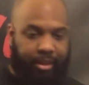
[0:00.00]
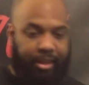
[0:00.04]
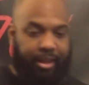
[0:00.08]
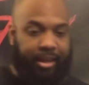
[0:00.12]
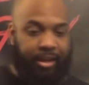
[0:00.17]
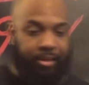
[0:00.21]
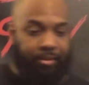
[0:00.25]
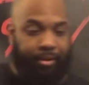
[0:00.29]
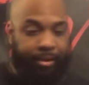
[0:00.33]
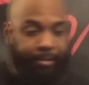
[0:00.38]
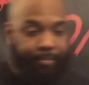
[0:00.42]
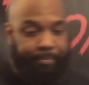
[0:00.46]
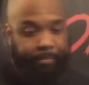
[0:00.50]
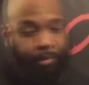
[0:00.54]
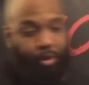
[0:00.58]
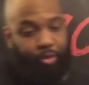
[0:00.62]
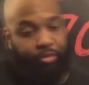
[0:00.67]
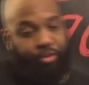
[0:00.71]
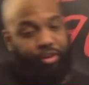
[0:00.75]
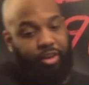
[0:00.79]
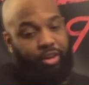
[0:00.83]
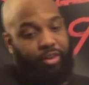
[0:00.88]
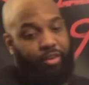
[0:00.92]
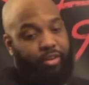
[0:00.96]
Anyway,
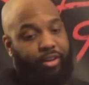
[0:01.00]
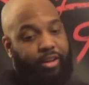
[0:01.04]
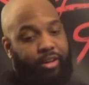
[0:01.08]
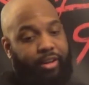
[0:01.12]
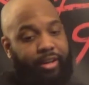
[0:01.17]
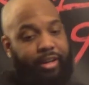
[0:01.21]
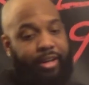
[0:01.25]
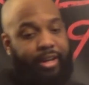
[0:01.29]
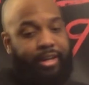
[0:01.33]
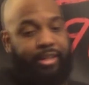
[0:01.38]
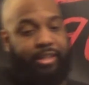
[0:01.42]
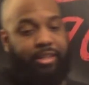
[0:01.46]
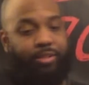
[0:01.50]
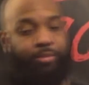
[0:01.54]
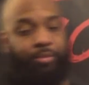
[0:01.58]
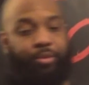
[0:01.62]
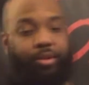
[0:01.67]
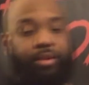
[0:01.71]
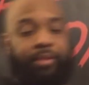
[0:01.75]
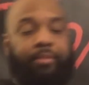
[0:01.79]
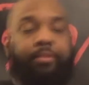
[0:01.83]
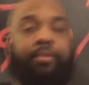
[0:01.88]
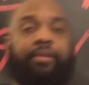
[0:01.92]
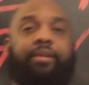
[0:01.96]
moving on to the next
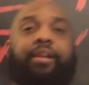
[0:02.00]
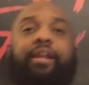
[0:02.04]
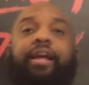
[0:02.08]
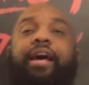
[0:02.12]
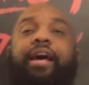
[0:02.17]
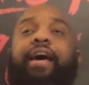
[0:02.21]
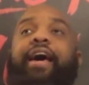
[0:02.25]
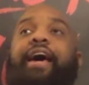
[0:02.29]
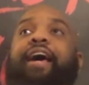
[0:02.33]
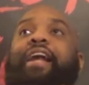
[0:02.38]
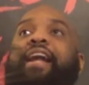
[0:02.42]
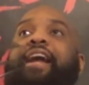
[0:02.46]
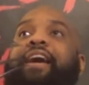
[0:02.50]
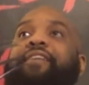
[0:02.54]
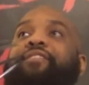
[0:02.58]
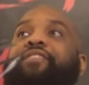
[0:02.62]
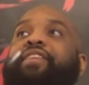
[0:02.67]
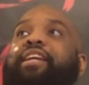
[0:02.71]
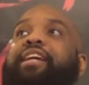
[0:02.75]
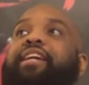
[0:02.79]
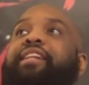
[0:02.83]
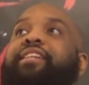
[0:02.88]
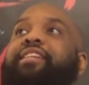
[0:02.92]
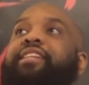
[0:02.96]
one, and I feel
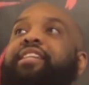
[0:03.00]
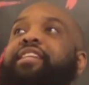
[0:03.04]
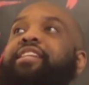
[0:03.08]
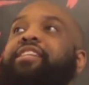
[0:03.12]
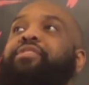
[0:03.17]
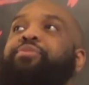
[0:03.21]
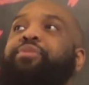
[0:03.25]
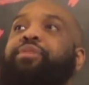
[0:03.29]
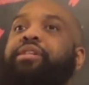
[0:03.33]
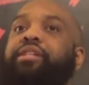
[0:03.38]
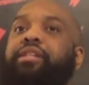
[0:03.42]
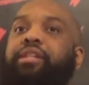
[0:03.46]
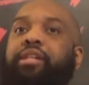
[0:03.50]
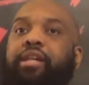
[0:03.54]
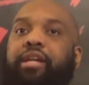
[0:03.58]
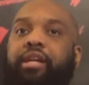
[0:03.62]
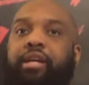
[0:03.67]
like this one,